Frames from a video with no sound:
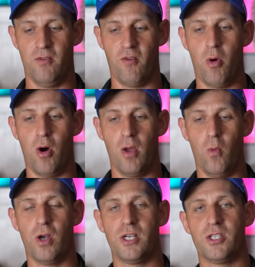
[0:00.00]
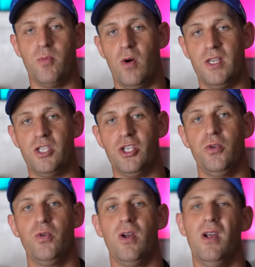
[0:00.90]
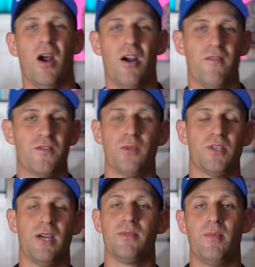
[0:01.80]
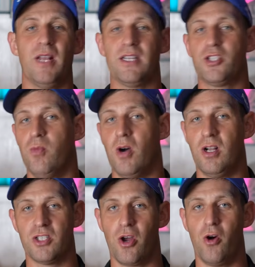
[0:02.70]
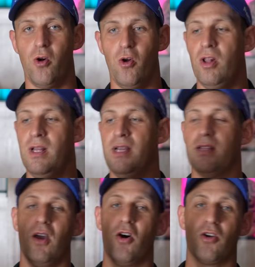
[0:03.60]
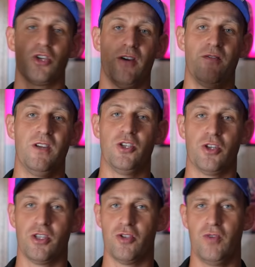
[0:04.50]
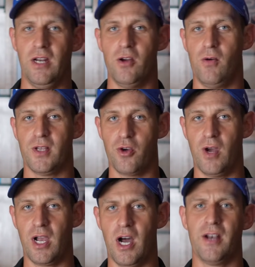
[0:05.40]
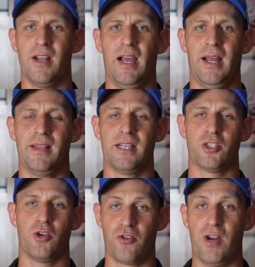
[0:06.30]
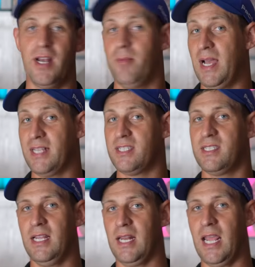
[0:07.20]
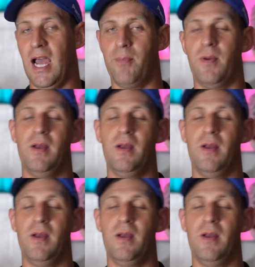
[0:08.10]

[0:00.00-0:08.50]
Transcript: point 1 to point 2. Or if sometimes I play two balls on a hole, the auto shot feature doesn't really know what's going on, and that's going to create a mess in the app